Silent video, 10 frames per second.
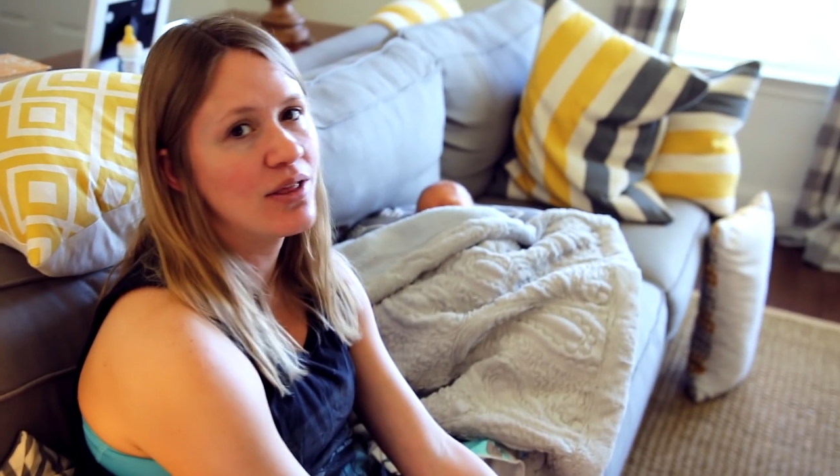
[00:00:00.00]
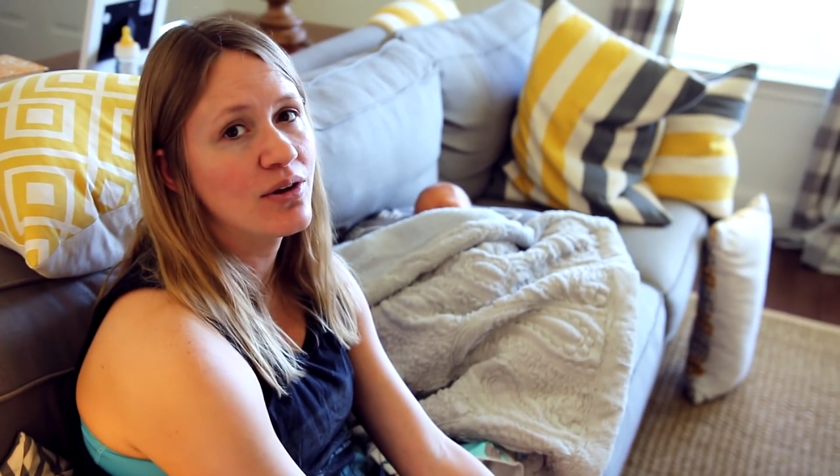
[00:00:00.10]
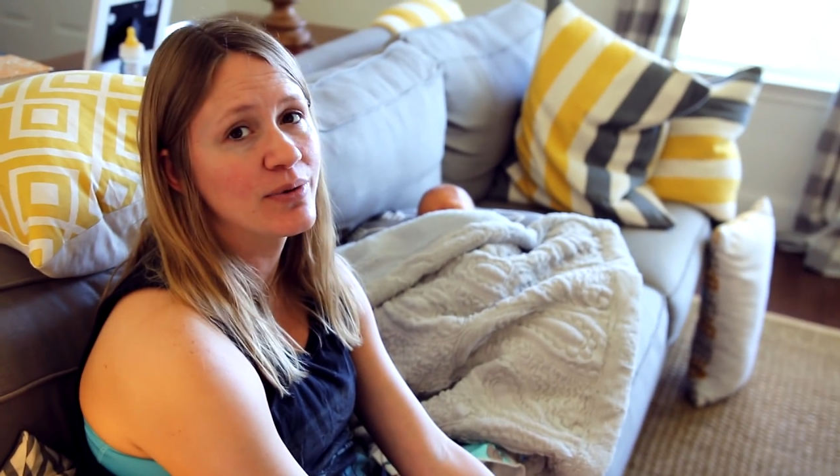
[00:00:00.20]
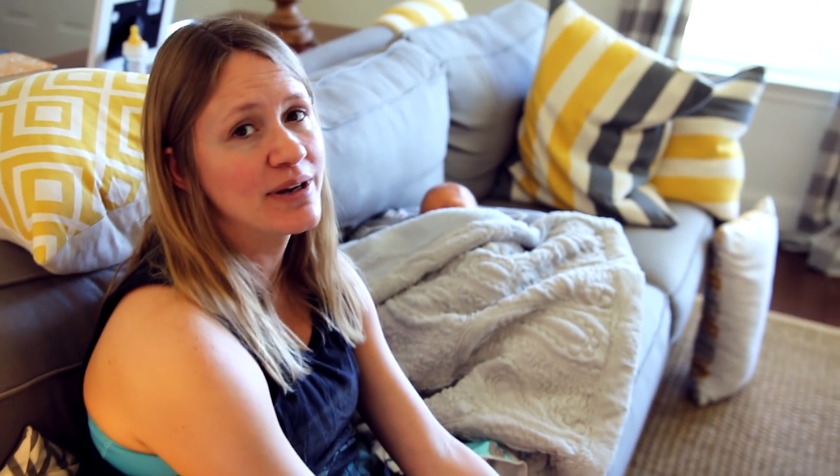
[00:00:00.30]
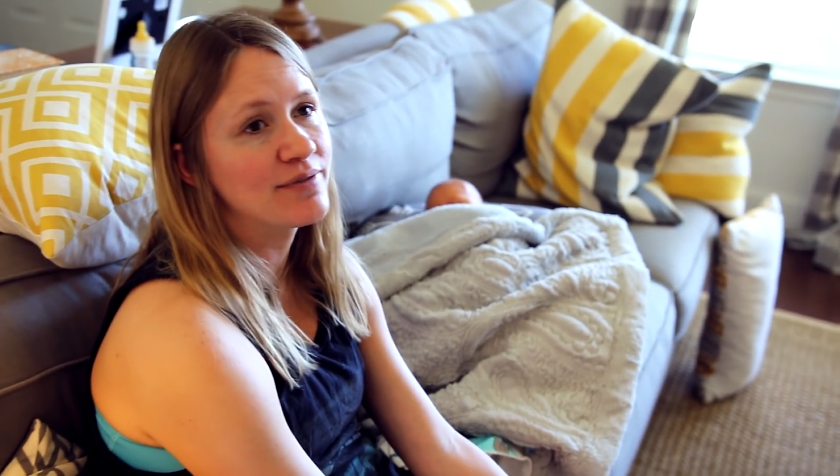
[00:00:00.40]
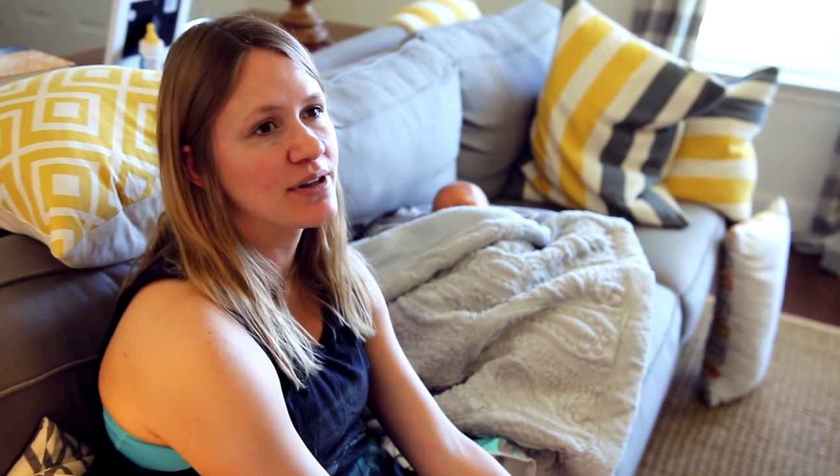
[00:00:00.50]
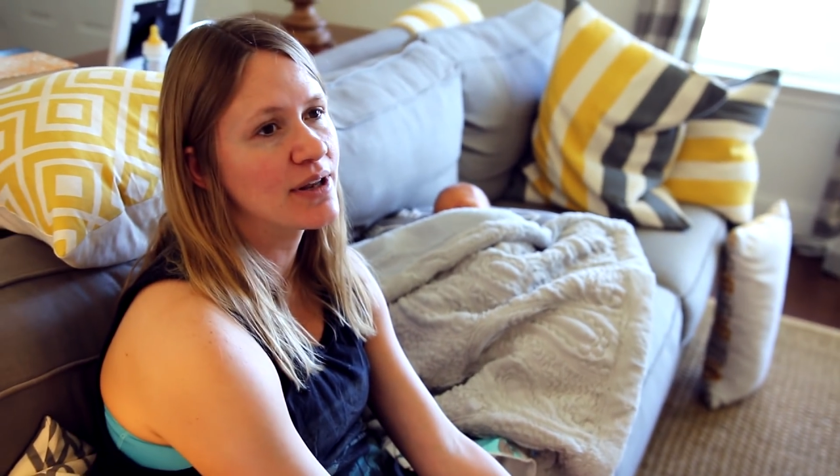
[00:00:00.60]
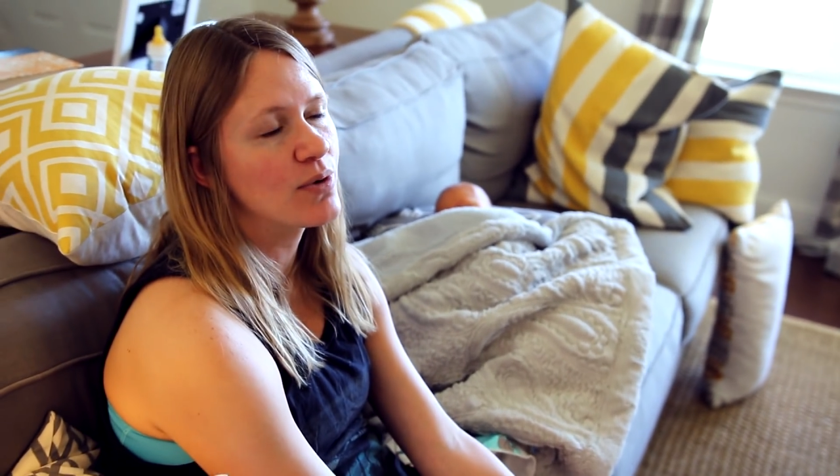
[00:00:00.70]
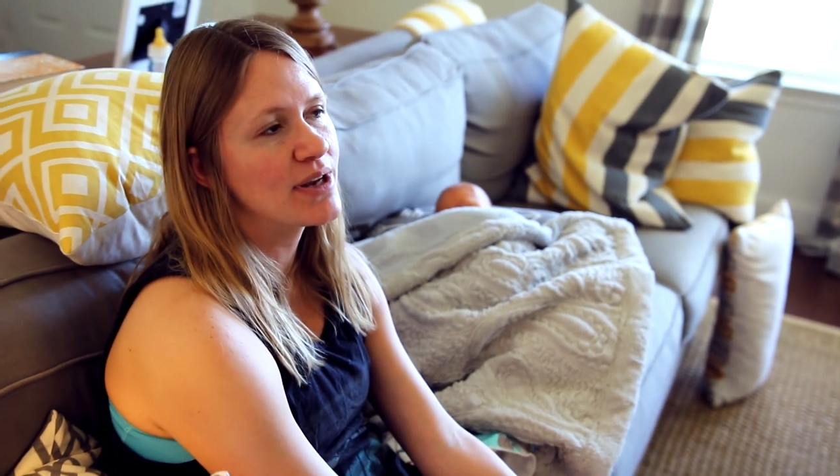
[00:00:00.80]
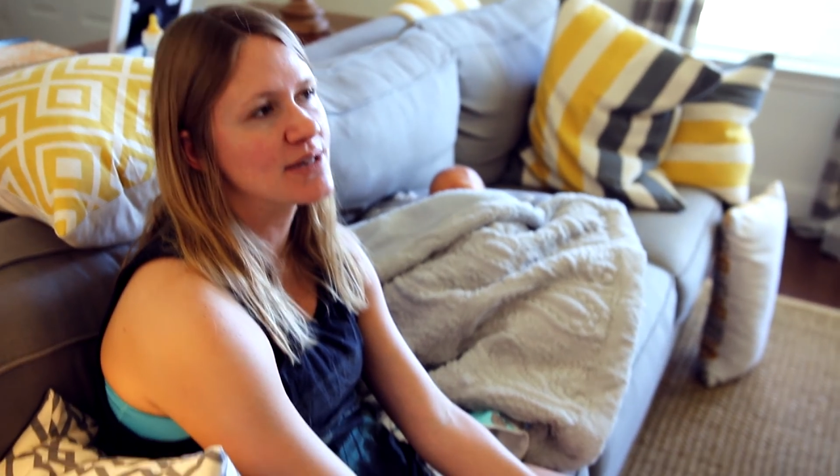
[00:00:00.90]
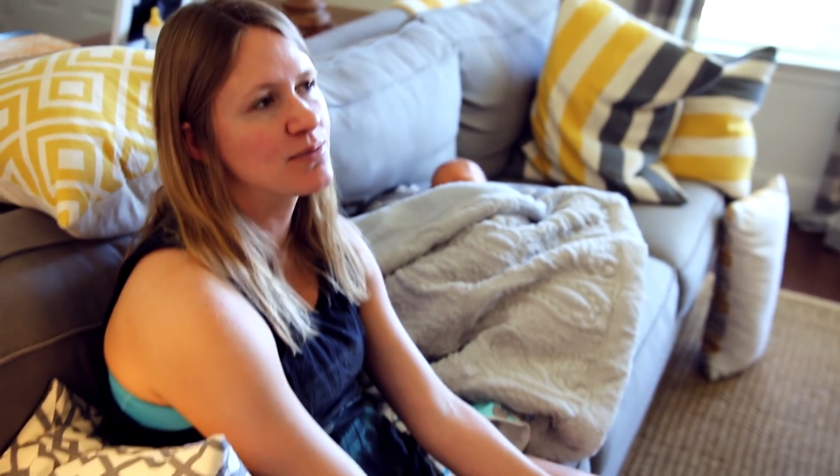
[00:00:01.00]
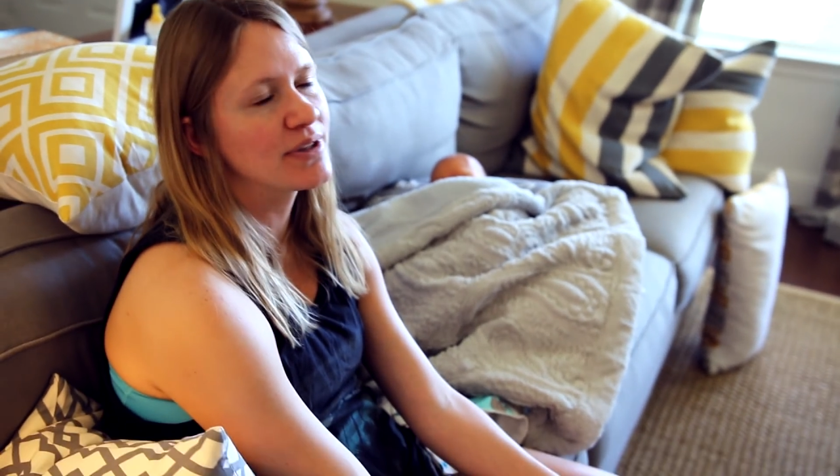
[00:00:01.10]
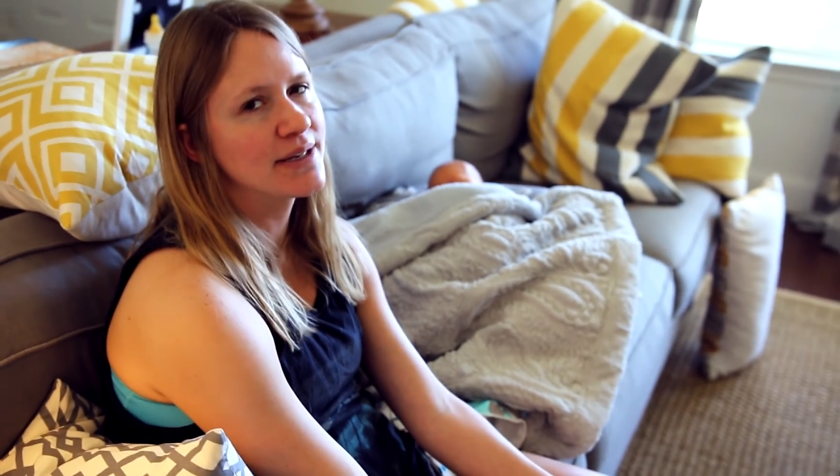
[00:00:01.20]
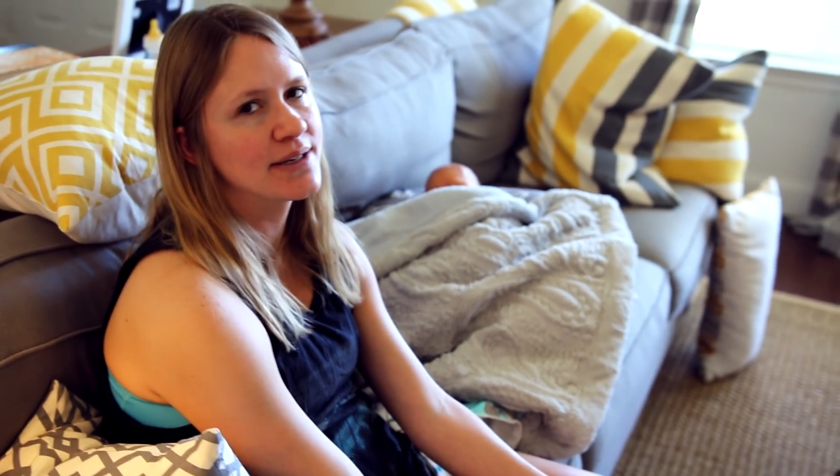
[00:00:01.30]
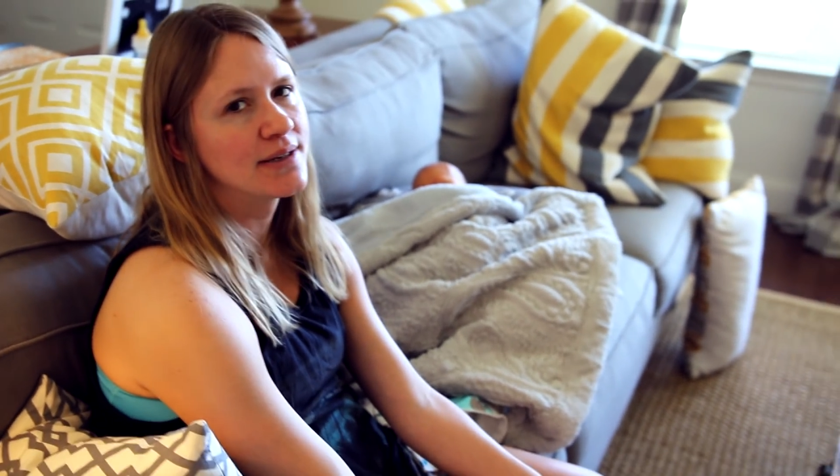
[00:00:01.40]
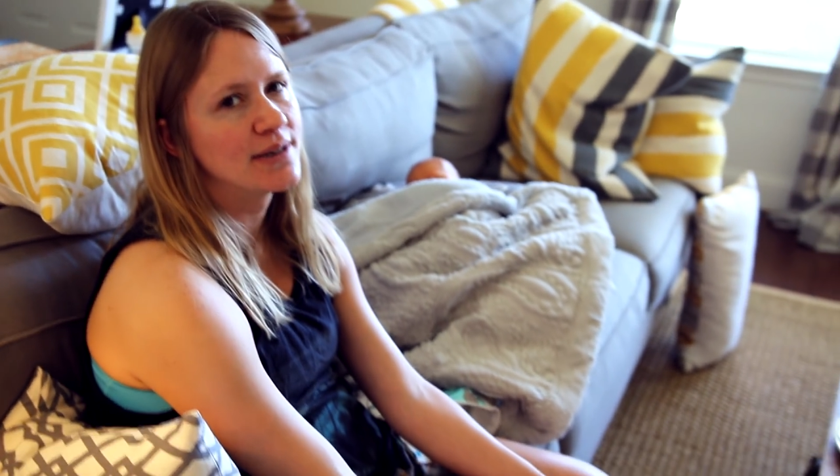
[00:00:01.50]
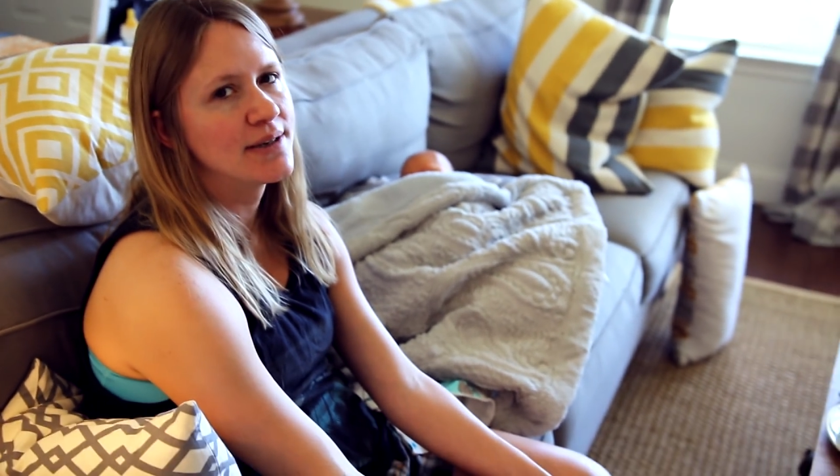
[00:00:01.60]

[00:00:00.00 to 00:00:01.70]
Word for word: how long we have to like wait. It's like six weeks,